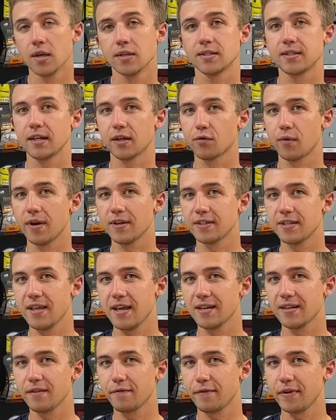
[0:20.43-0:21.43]
Stick around to the
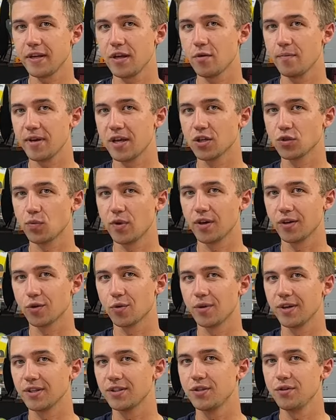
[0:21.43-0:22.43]
end of the video because we are
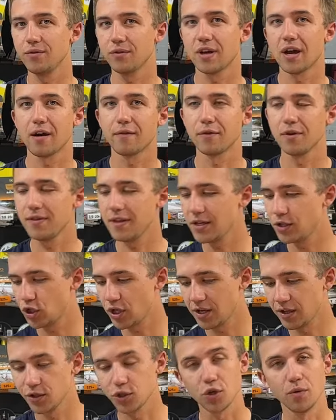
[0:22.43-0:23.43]
going to cover the
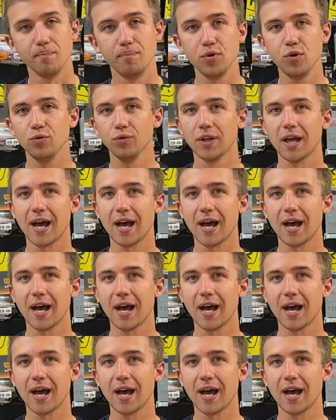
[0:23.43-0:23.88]
Challenger boot